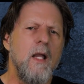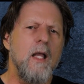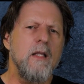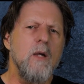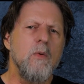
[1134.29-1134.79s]

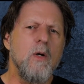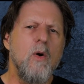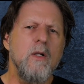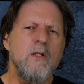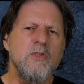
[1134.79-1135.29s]
and they were
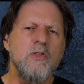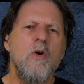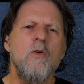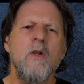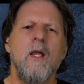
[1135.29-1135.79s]
going to
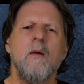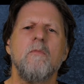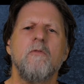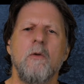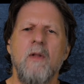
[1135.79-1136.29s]
stone him
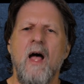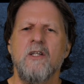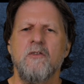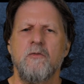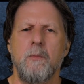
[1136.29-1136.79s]
for
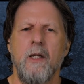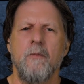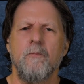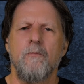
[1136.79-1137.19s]
blasphemy.